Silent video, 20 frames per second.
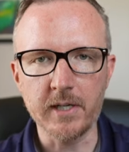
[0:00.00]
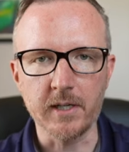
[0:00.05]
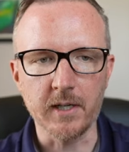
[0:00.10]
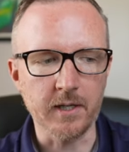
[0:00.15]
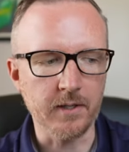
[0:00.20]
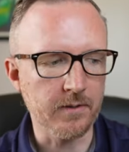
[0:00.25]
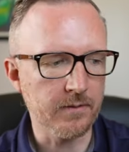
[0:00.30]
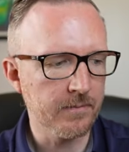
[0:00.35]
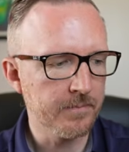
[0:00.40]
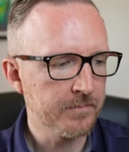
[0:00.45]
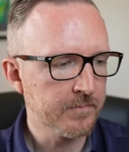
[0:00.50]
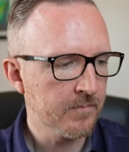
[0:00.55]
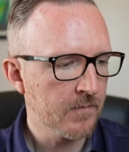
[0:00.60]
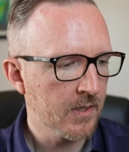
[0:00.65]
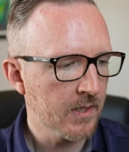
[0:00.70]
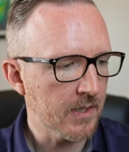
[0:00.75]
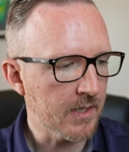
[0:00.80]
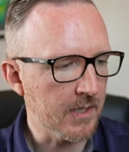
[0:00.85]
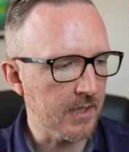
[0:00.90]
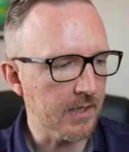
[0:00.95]
does
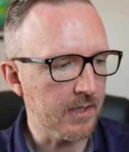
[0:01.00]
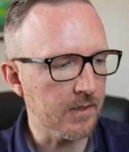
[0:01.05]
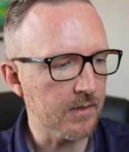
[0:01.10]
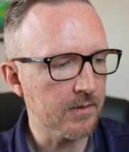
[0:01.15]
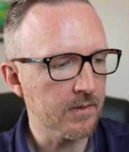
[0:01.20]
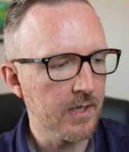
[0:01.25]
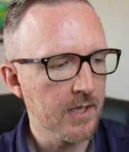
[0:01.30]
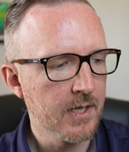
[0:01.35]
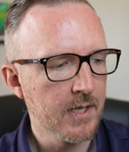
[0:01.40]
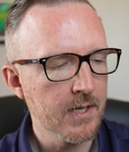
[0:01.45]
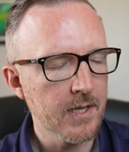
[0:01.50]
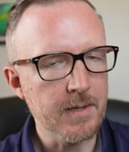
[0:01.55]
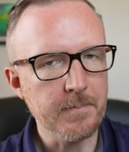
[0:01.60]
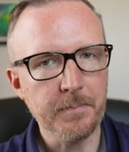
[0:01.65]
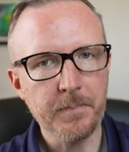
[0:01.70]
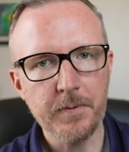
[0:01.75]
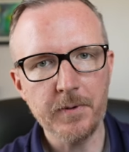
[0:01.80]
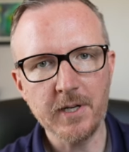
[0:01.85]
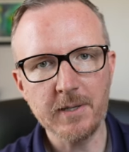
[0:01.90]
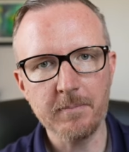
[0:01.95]
is it
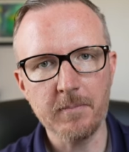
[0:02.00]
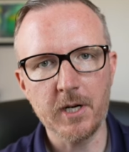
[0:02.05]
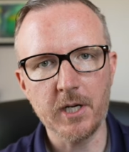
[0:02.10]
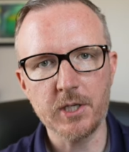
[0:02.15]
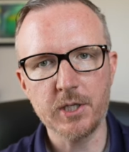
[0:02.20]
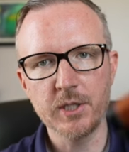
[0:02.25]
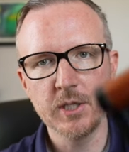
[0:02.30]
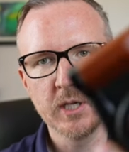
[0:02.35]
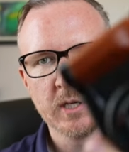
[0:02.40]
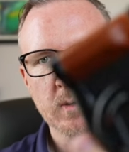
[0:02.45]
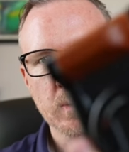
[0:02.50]
pretty much